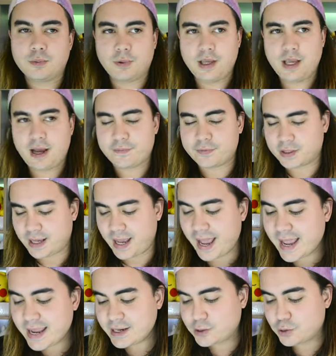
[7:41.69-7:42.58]
We have an
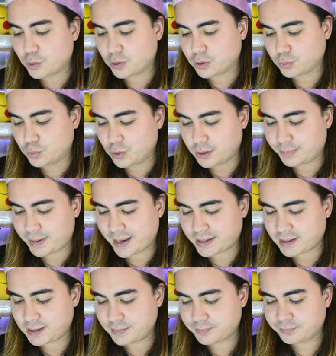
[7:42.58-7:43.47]
acorn
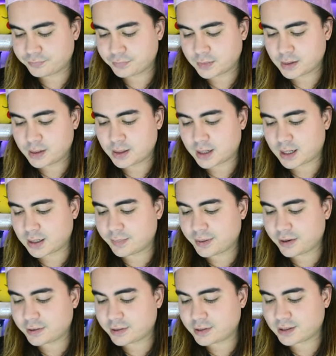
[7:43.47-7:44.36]
woodpecker, an
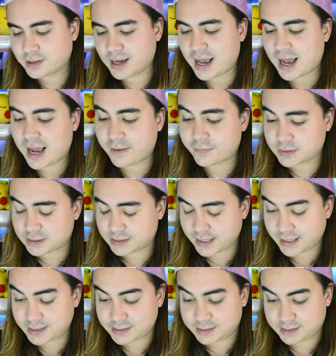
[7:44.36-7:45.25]
American
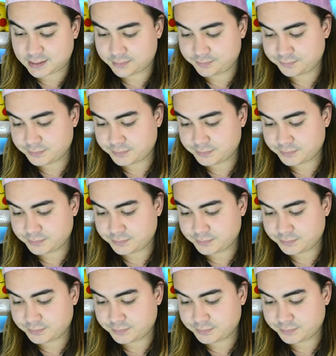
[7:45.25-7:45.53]
avocet,